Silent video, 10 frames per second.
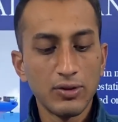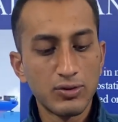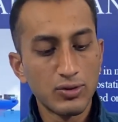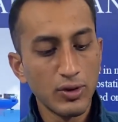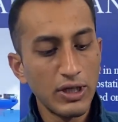
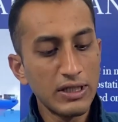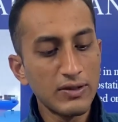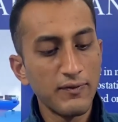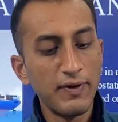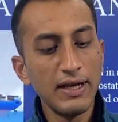So
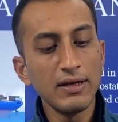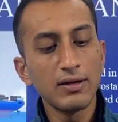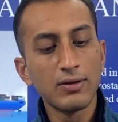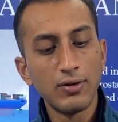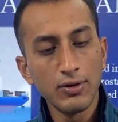it will
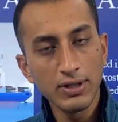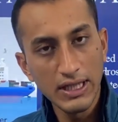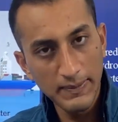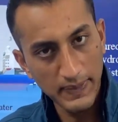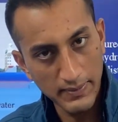go
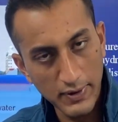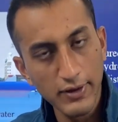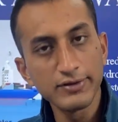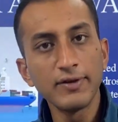deeper because